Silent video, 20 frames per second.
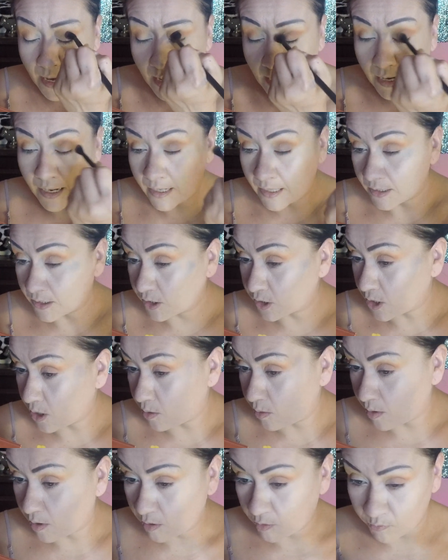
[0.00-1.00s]
and
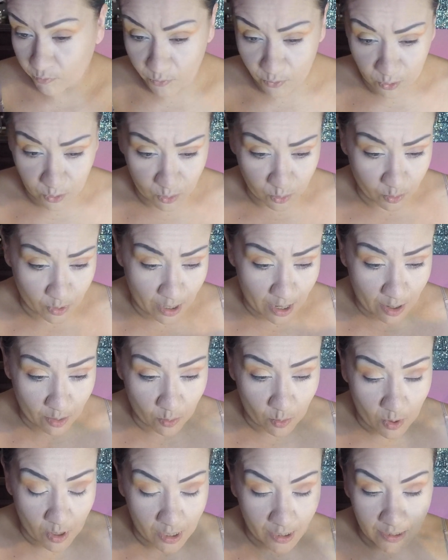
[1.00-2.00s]
go over where I
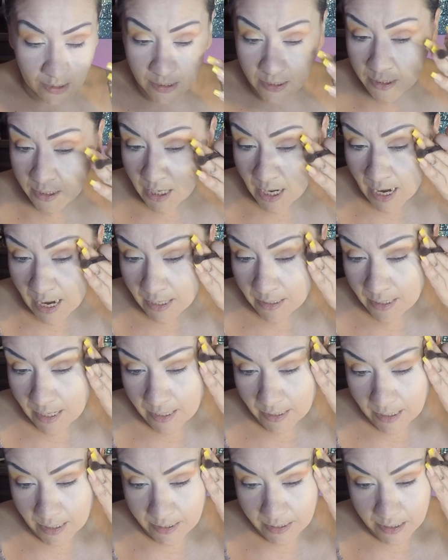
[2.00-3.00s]
want to
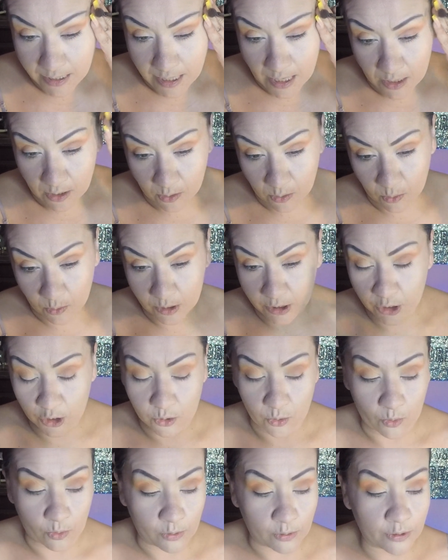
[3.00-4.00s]
highlight like the yellowish
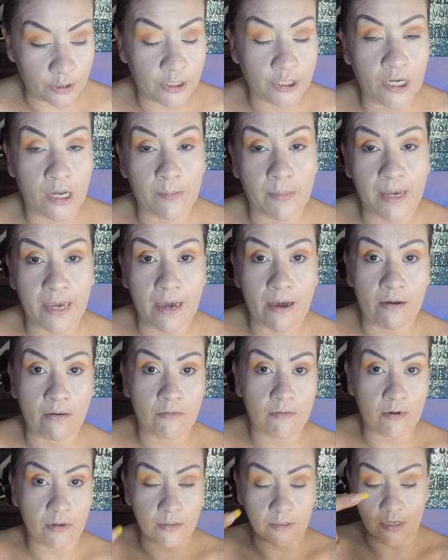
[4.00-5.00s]
orange coming
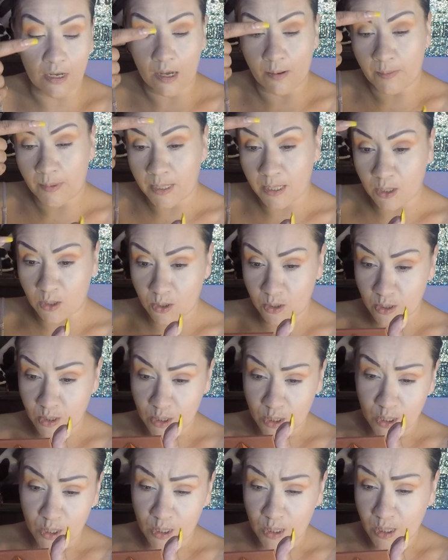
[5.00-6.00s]
out on top here.
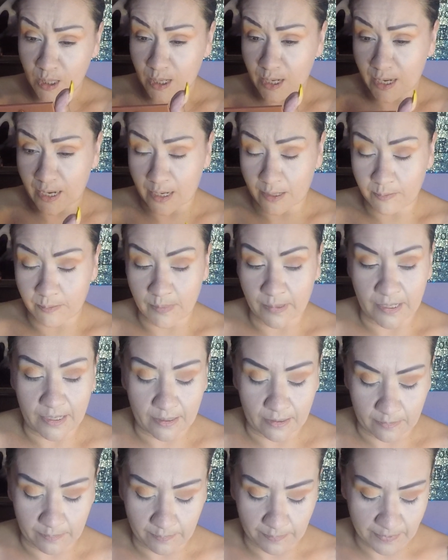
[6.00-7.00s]
But
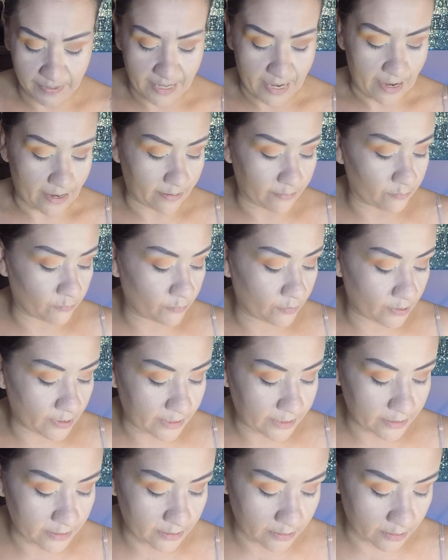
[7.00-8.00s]
yeah, I'm
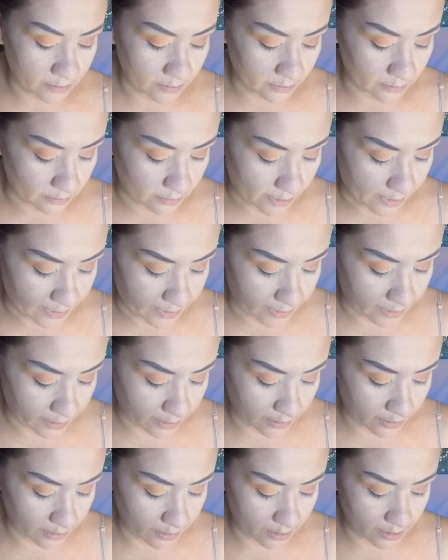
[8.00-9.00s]
really
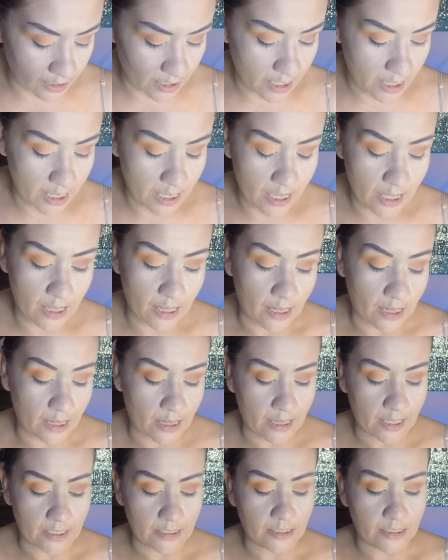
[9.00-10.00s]
liking
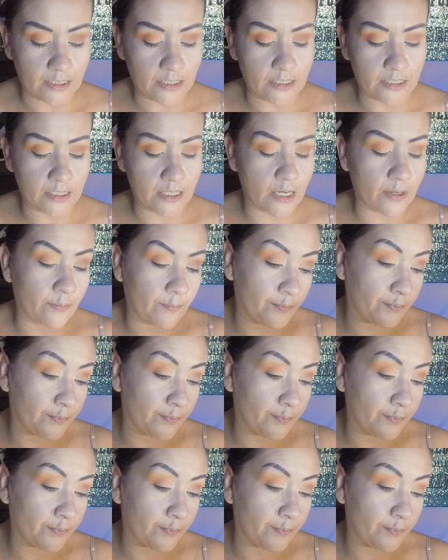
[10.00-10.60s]
this.